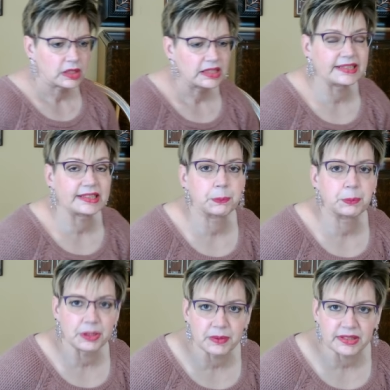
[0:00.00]
In a
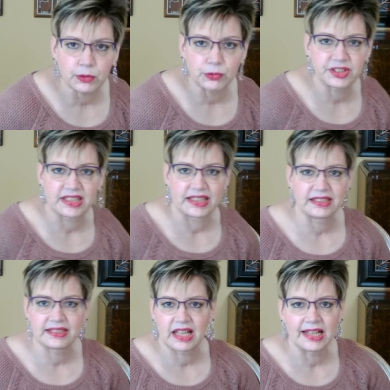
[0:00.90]
biblical
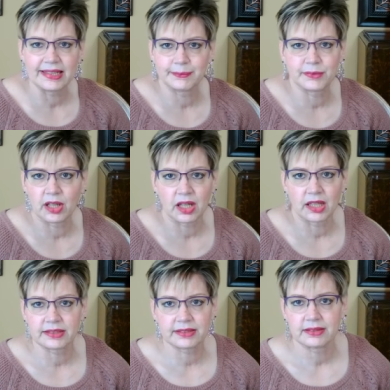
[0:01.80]
sense, I'm
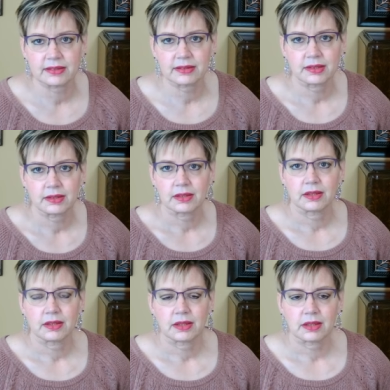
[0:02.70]
not,
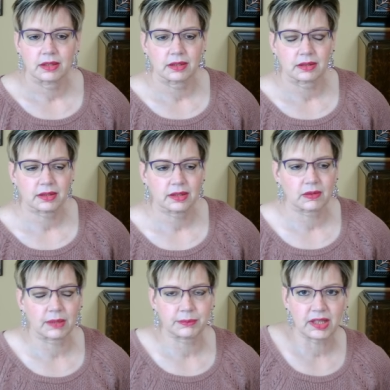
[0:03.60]
uh, you know,
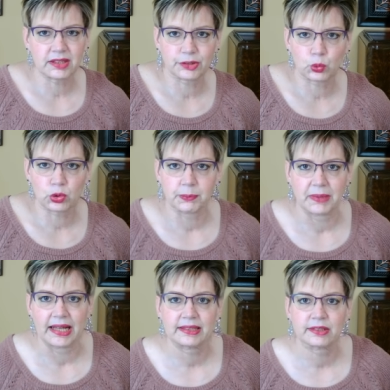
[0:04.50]
I'm not a
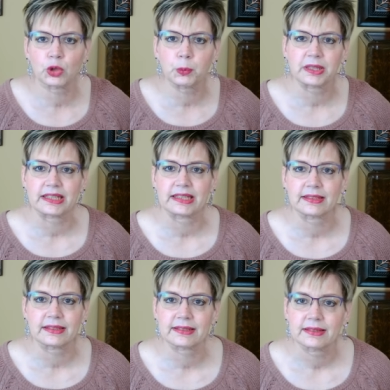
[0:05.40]
doormat. Nobody
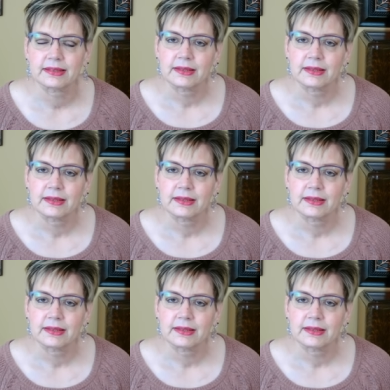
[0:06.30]
is.